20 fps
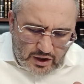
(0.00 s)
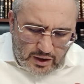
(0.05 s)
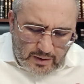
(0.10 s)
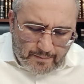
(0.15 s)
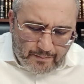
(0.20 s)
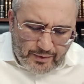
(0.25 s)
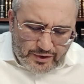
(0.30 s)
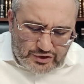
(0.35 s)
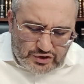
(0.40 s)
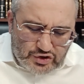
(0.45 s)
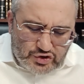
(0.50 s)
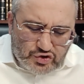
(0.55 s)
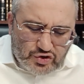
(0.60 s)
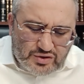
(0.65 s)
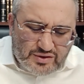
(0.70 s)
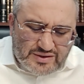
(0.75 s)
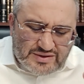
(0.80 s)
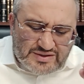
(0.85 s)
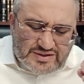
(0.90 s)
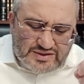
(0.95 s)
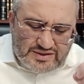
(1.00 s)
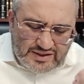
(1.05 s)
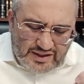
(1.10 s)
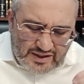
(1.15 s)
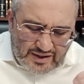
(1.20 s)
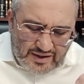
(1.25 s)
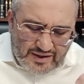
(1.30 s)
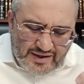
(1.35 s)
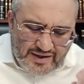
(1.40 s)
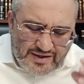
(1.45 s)
A person should
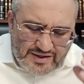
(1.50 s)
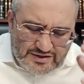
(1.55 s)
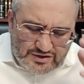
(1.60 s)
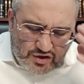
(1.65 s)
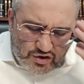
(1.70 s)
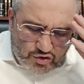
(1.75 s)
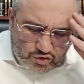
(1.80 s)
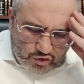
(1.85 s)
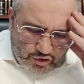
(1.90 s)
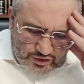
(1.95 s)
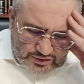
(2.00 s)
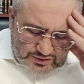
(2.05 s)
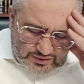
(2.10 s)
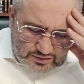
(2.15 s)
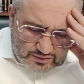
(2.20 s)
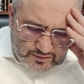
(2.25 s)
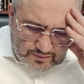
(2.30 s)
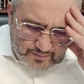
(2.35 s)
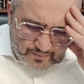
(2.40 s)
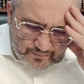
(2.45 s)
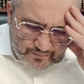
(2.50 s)
consider in his thoughts.